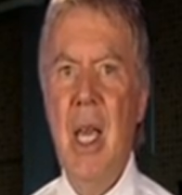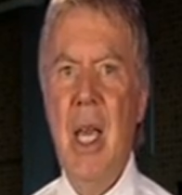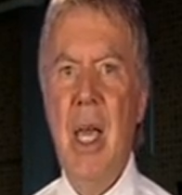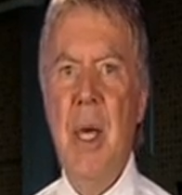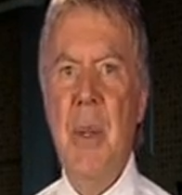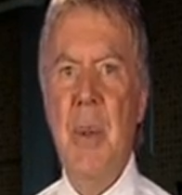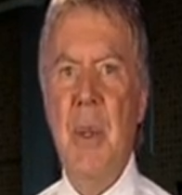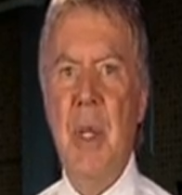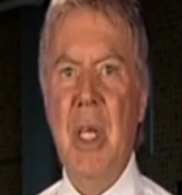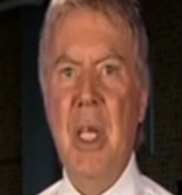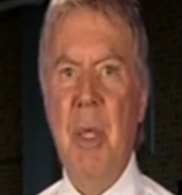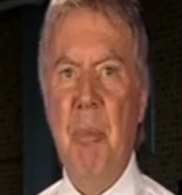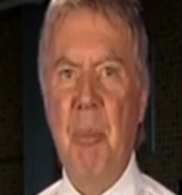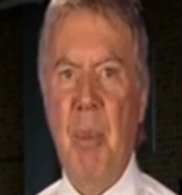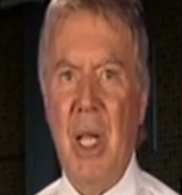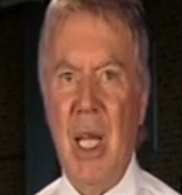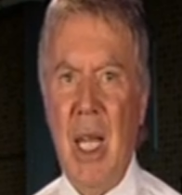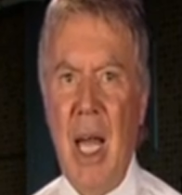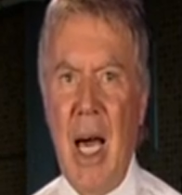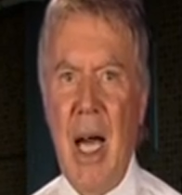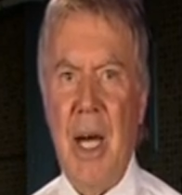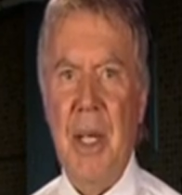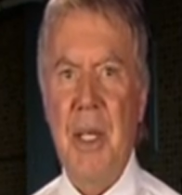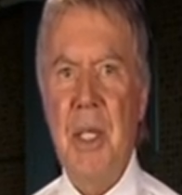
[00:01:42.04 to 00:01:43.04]
in the
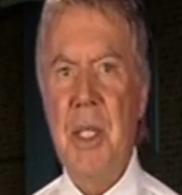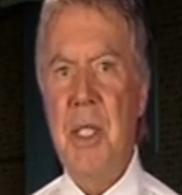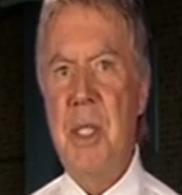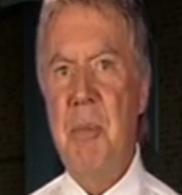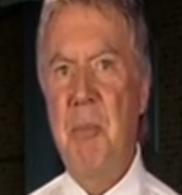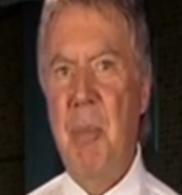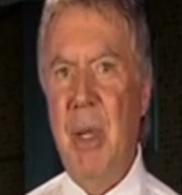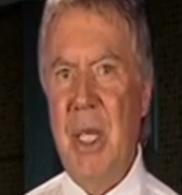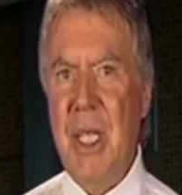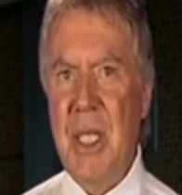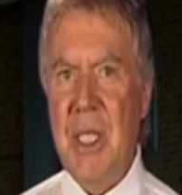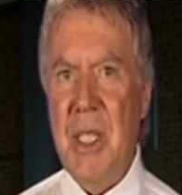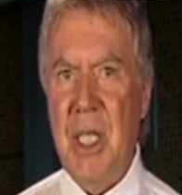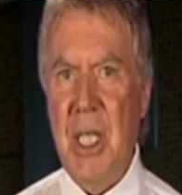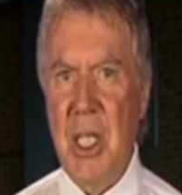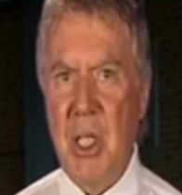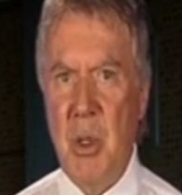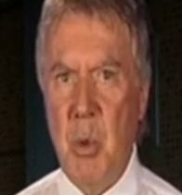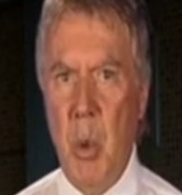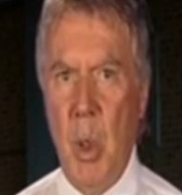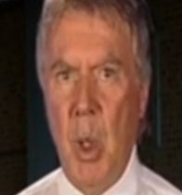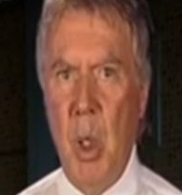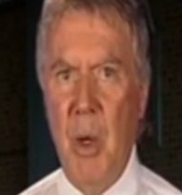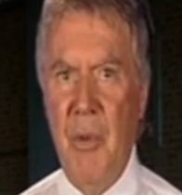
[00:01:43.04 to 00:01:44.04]
Pilatus
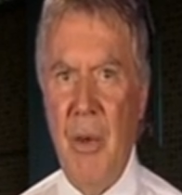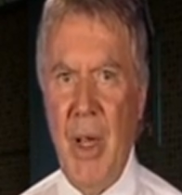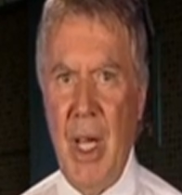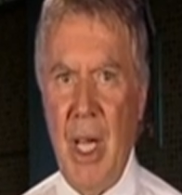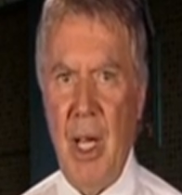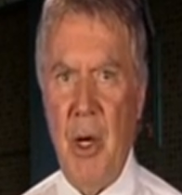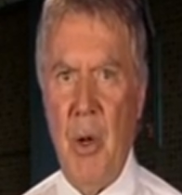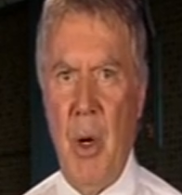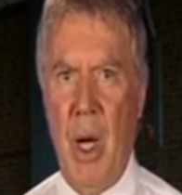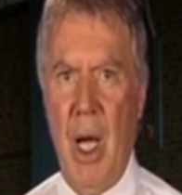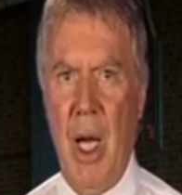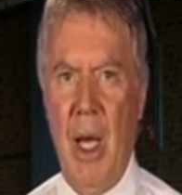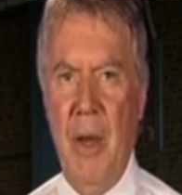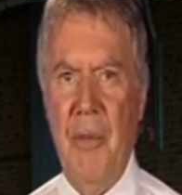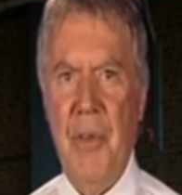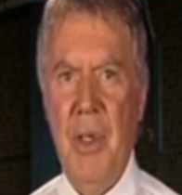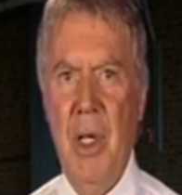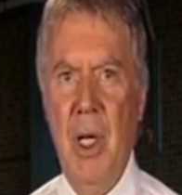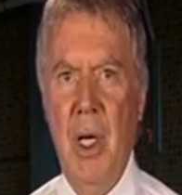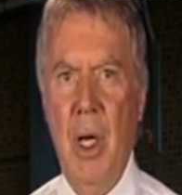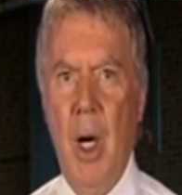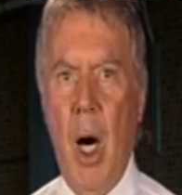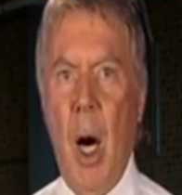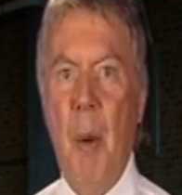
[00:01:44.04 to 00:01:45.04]
PC-12 aircraft
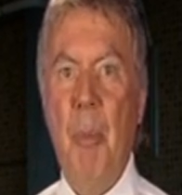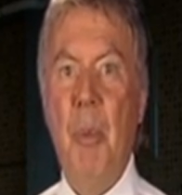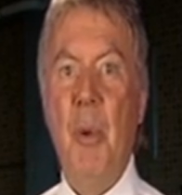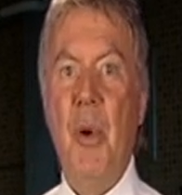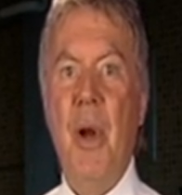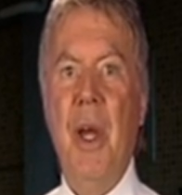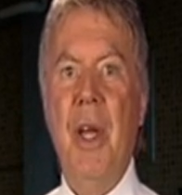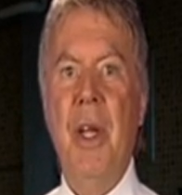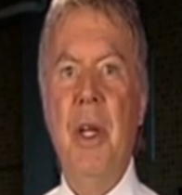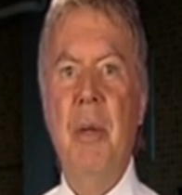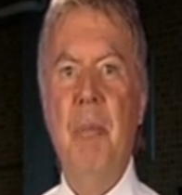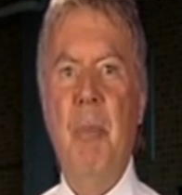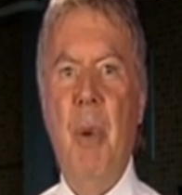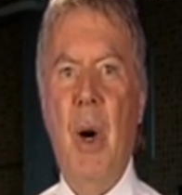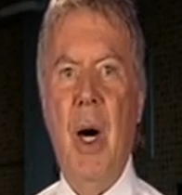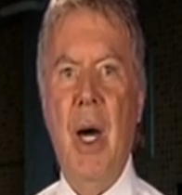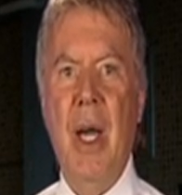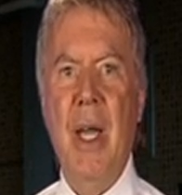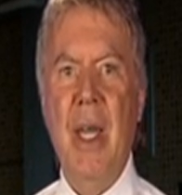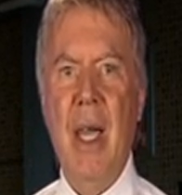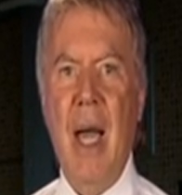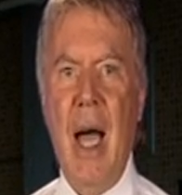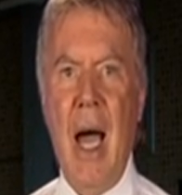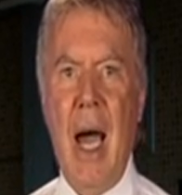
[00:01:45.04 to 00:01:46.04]
operated
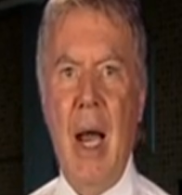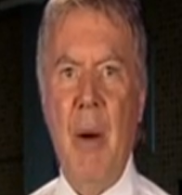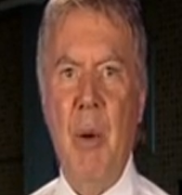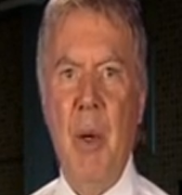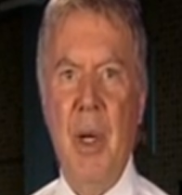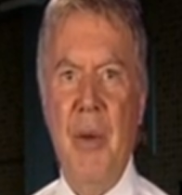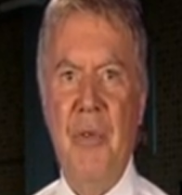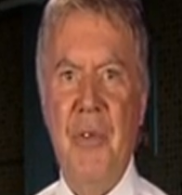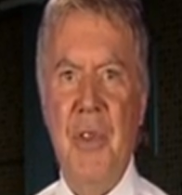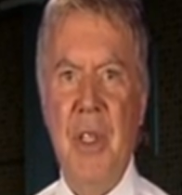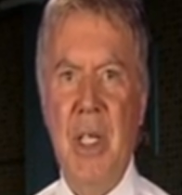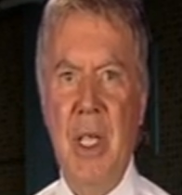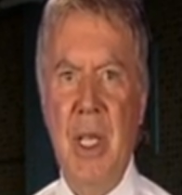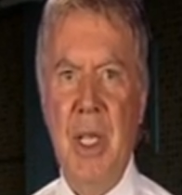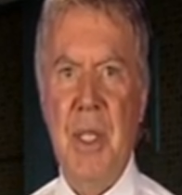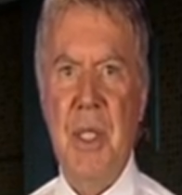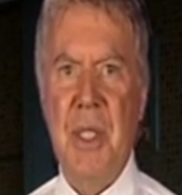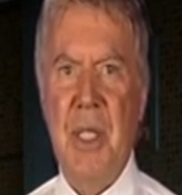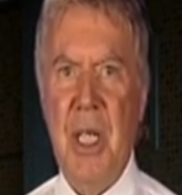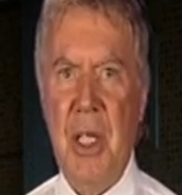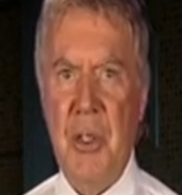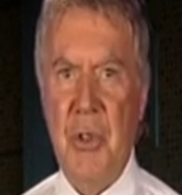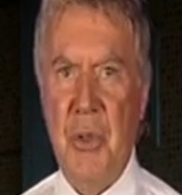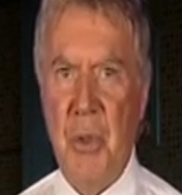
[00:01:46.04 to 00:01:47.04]
by RFDS
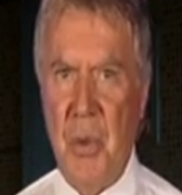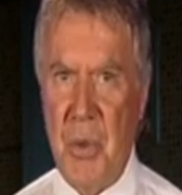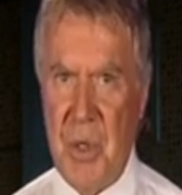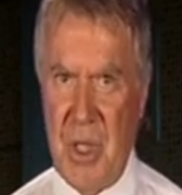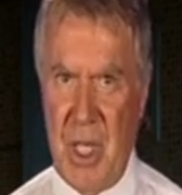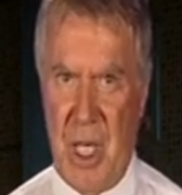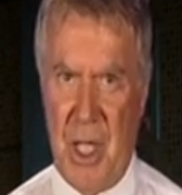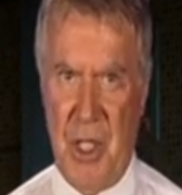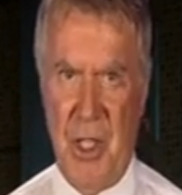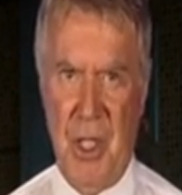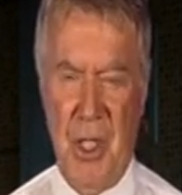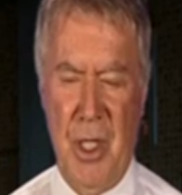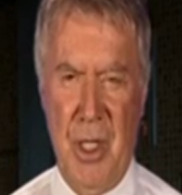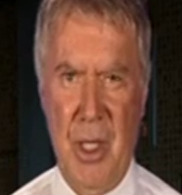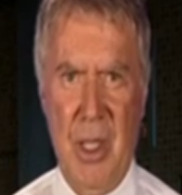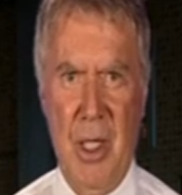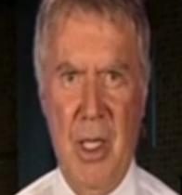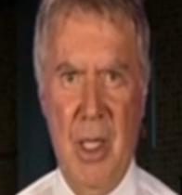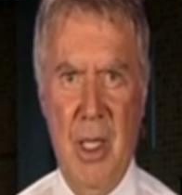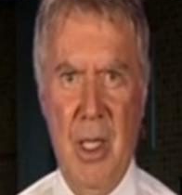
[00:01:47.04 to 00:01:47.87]
Central Section.